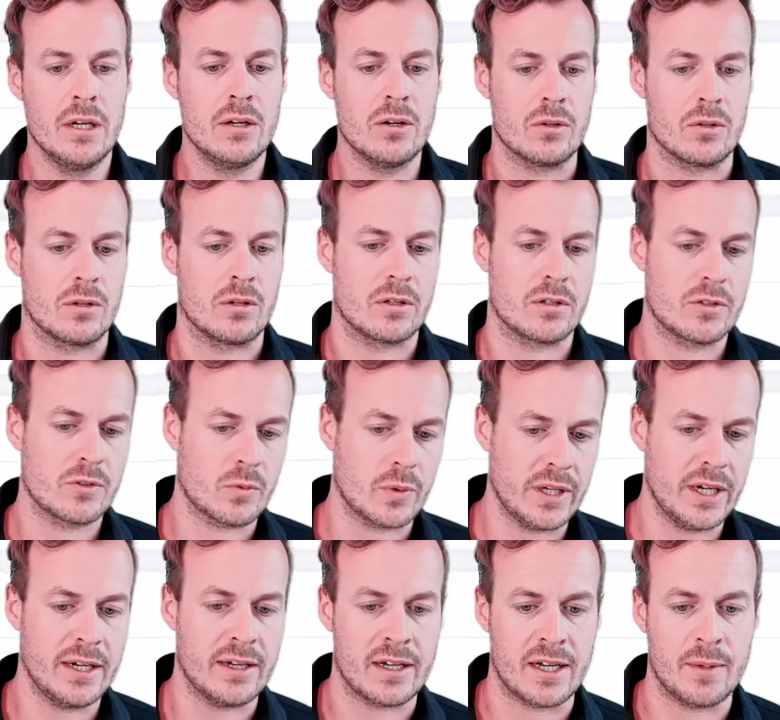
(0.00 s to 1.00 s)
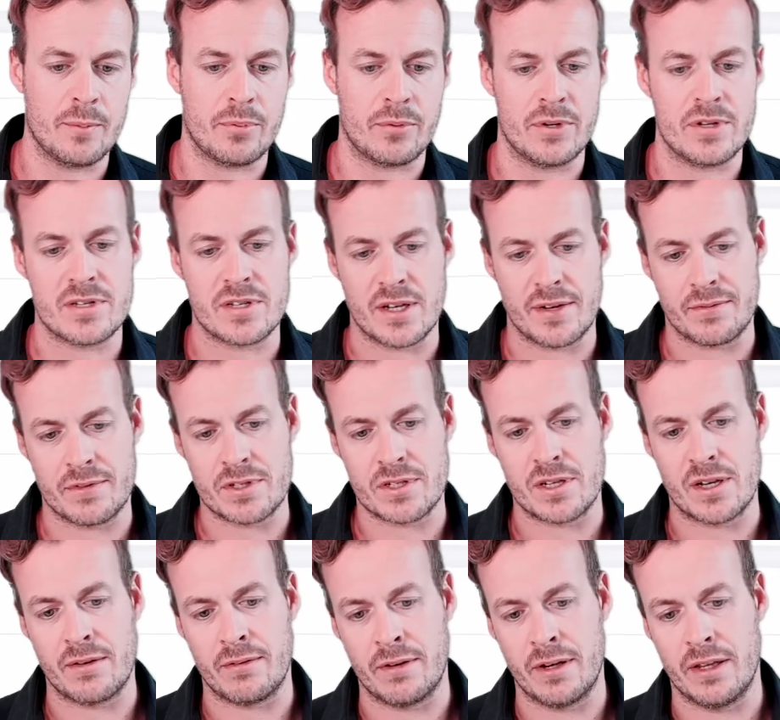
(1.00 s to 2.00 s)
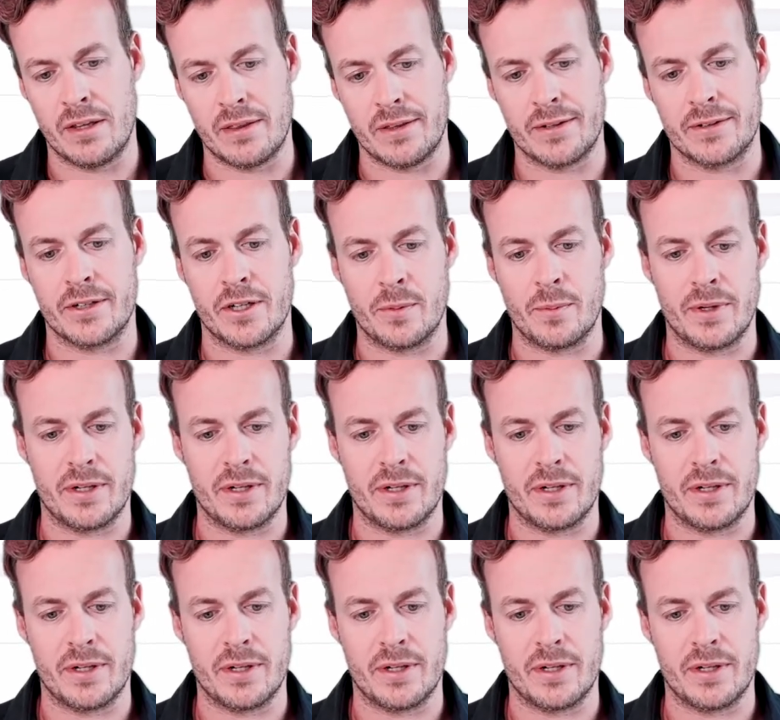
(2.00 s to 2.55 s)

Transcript: or 29.77 Ethereum.